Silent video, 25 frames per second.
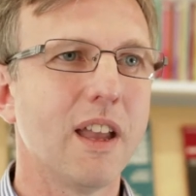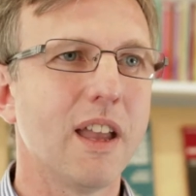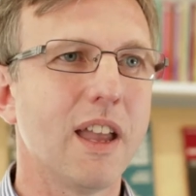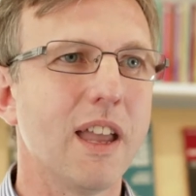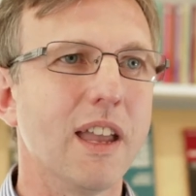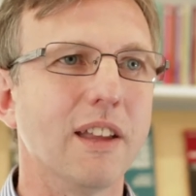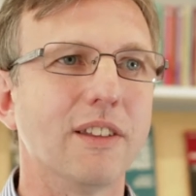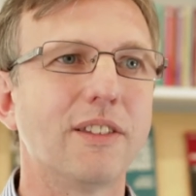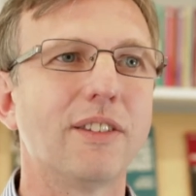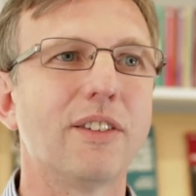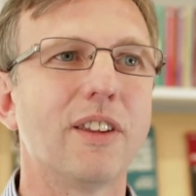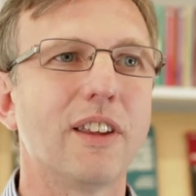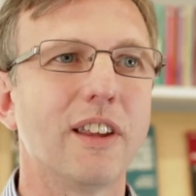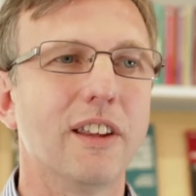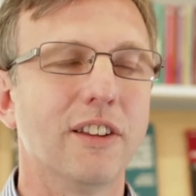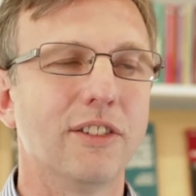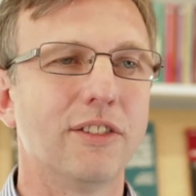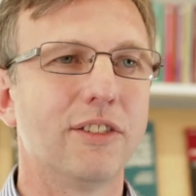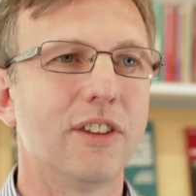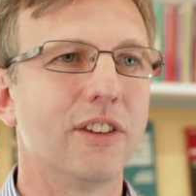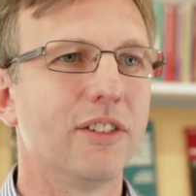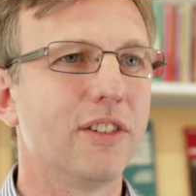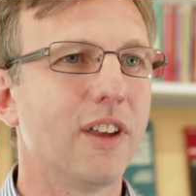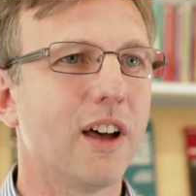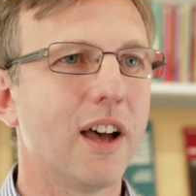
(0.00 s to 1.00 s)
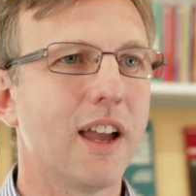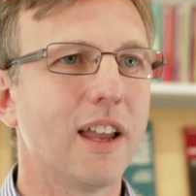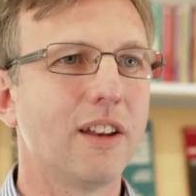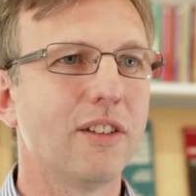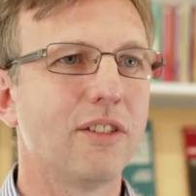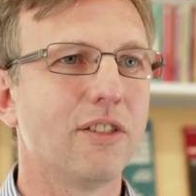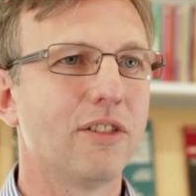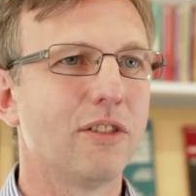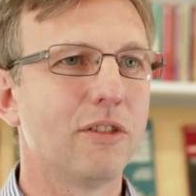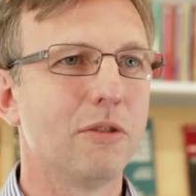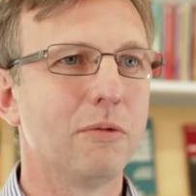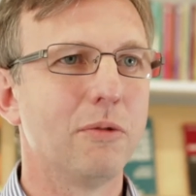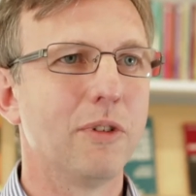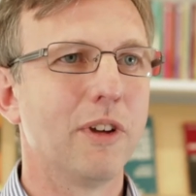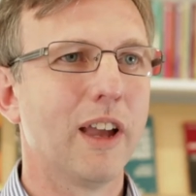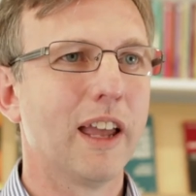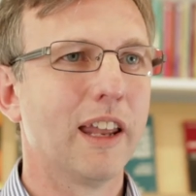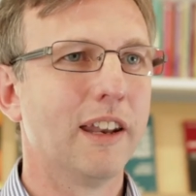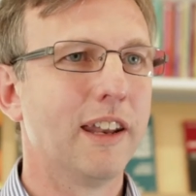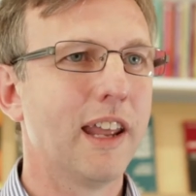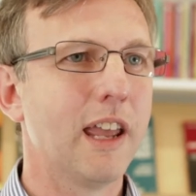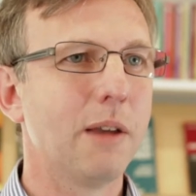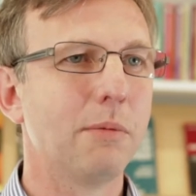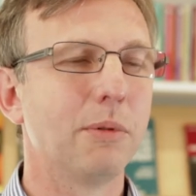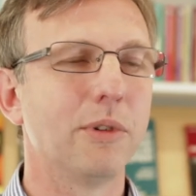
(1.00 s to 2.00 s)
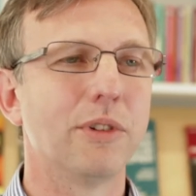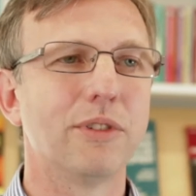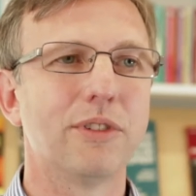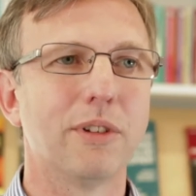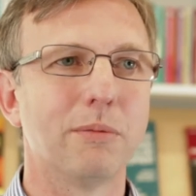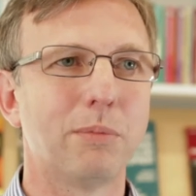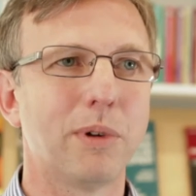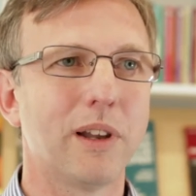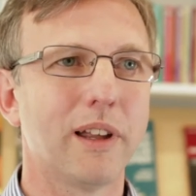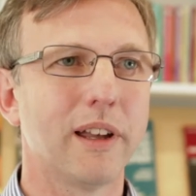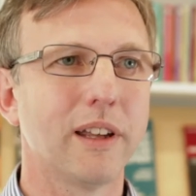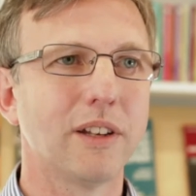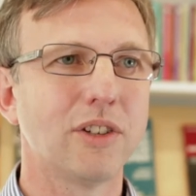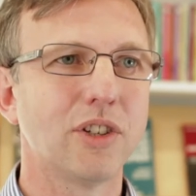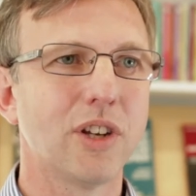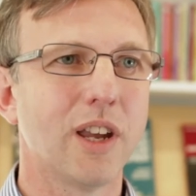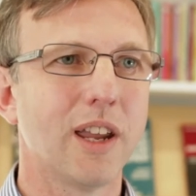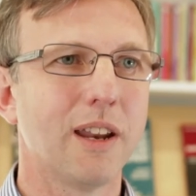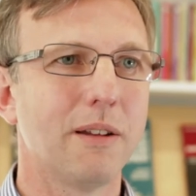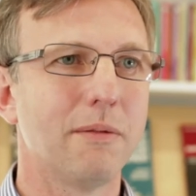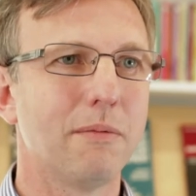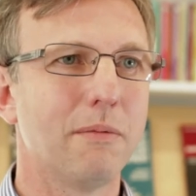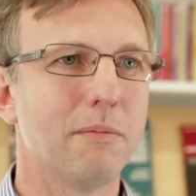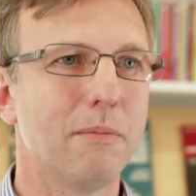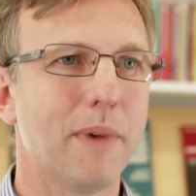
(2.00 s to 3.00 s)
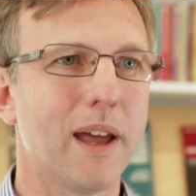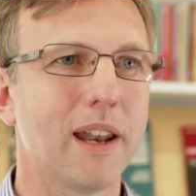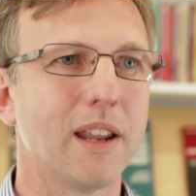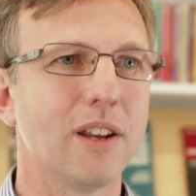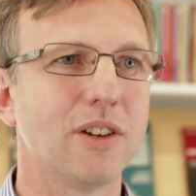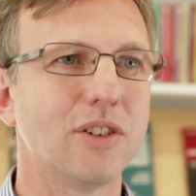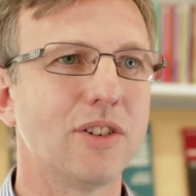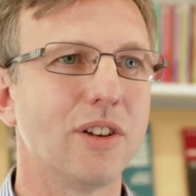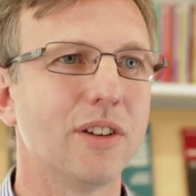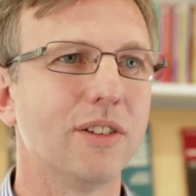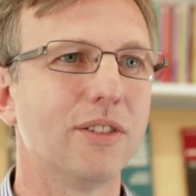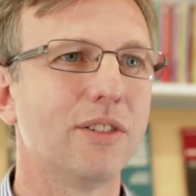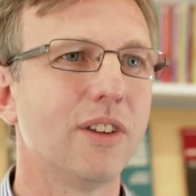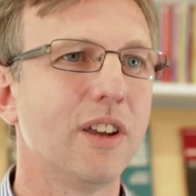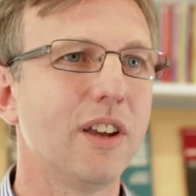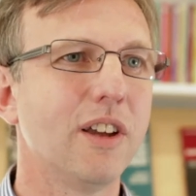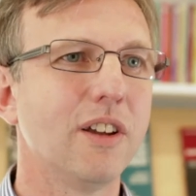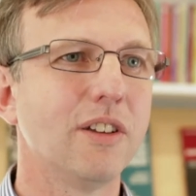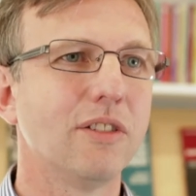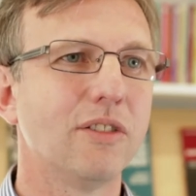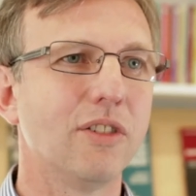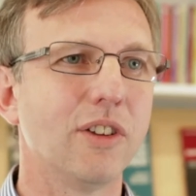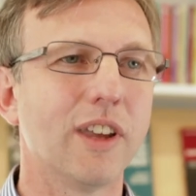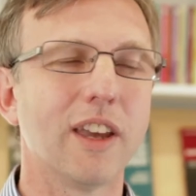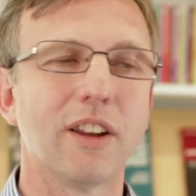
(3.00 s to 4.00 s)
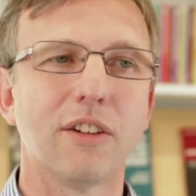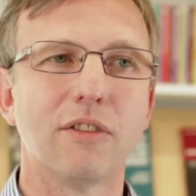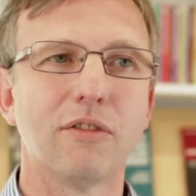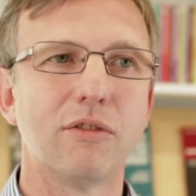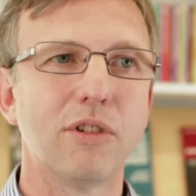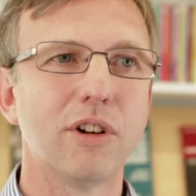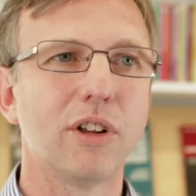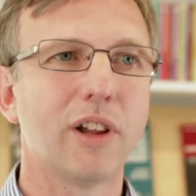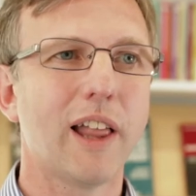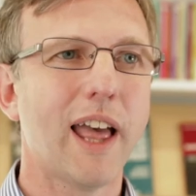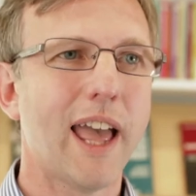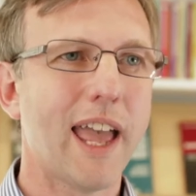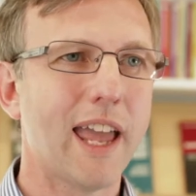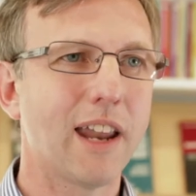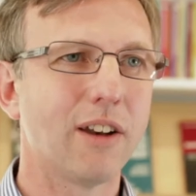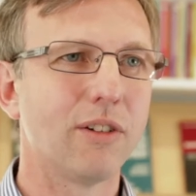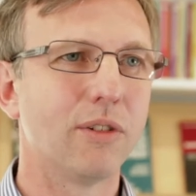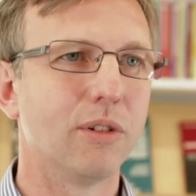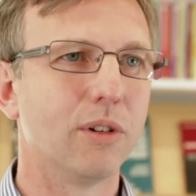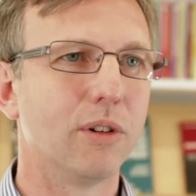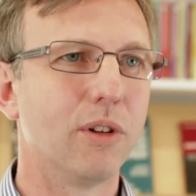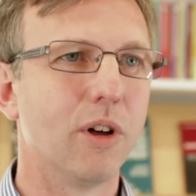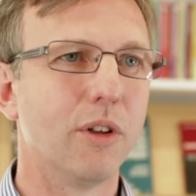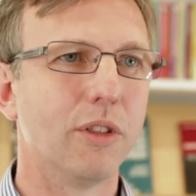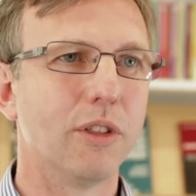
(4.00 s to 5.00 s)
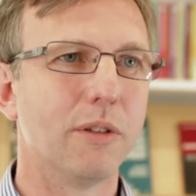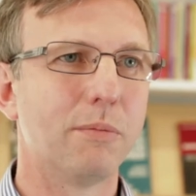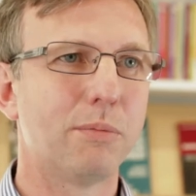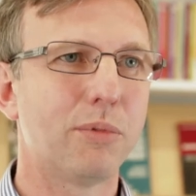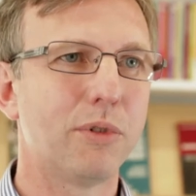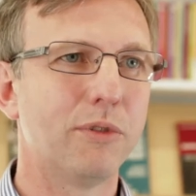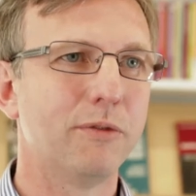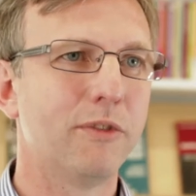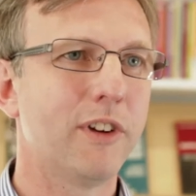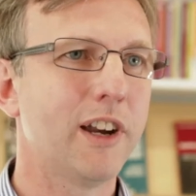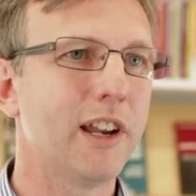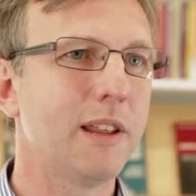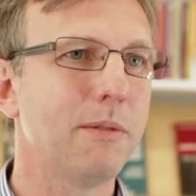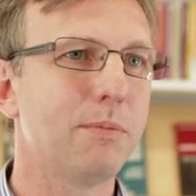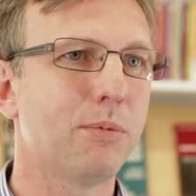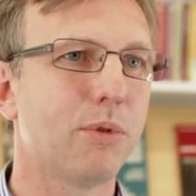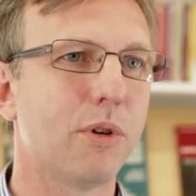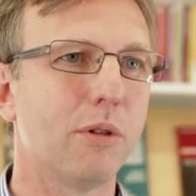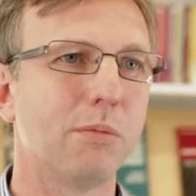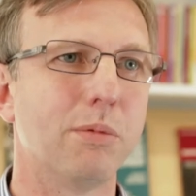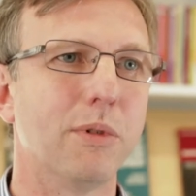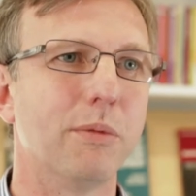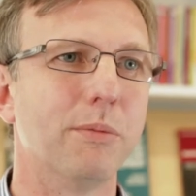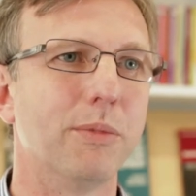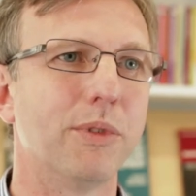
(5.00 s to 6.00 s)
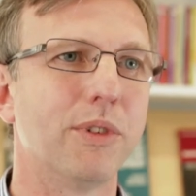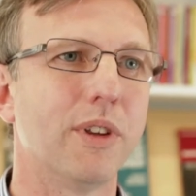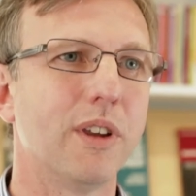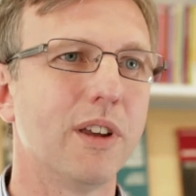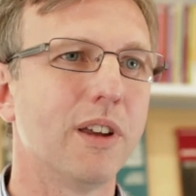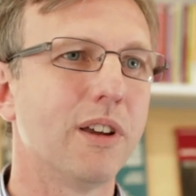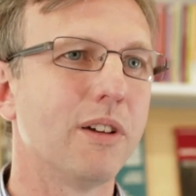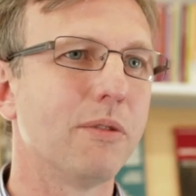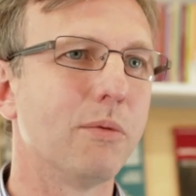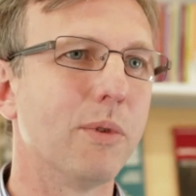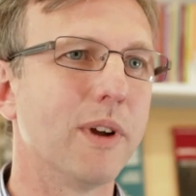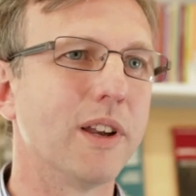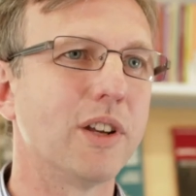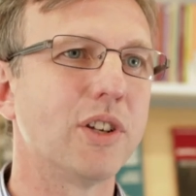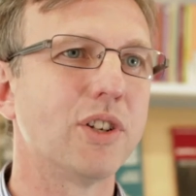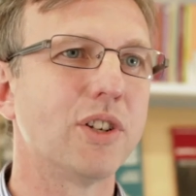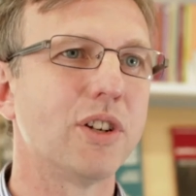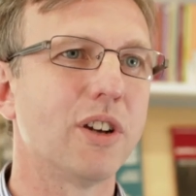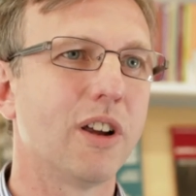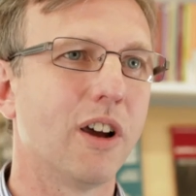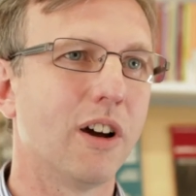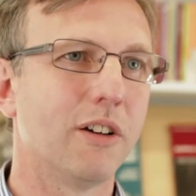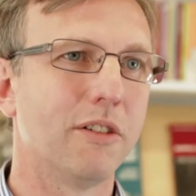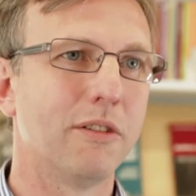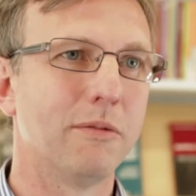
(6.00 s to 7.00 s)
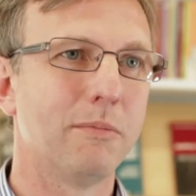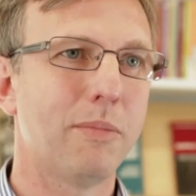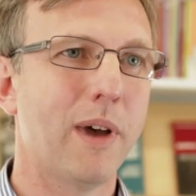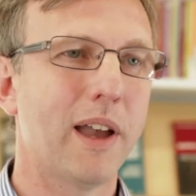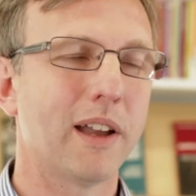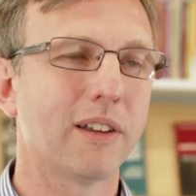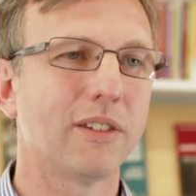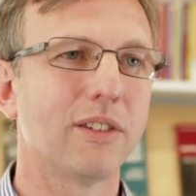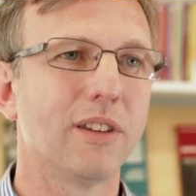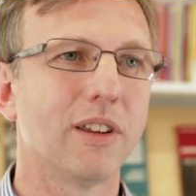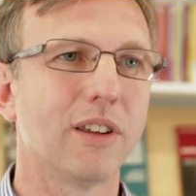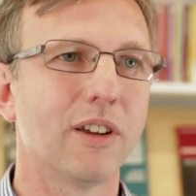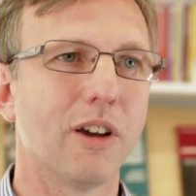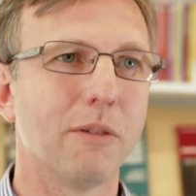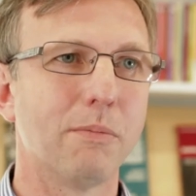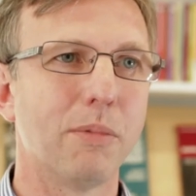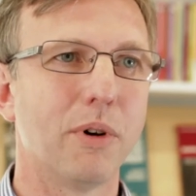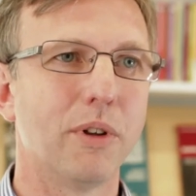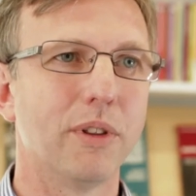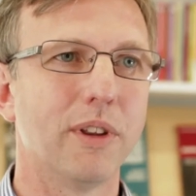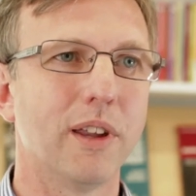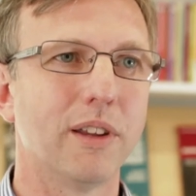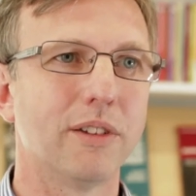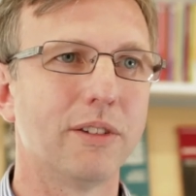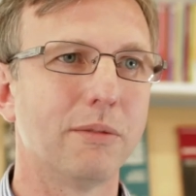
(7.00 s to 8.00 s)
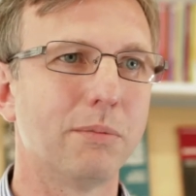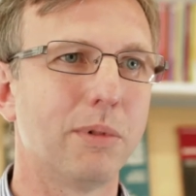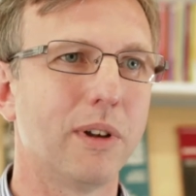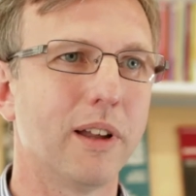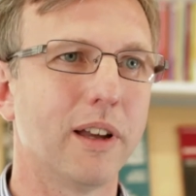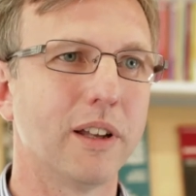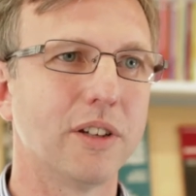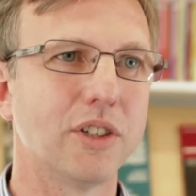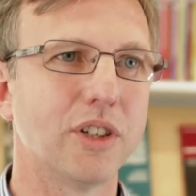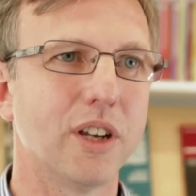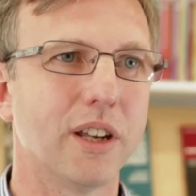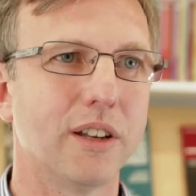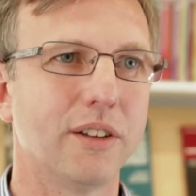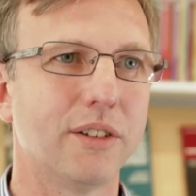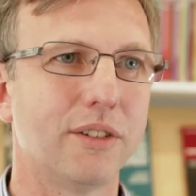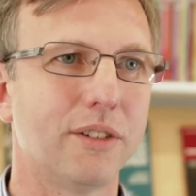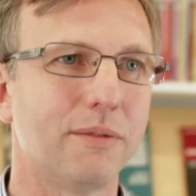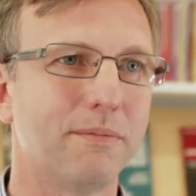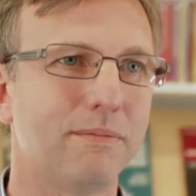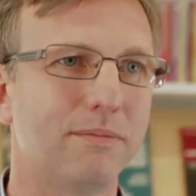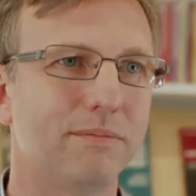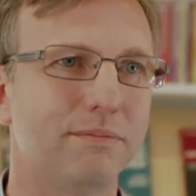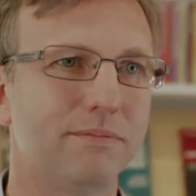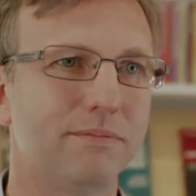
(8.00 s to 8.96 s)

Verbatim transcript: It's, designed to enable supply chain managers to get a real handle on the many problems which are impacting upon their supply chains.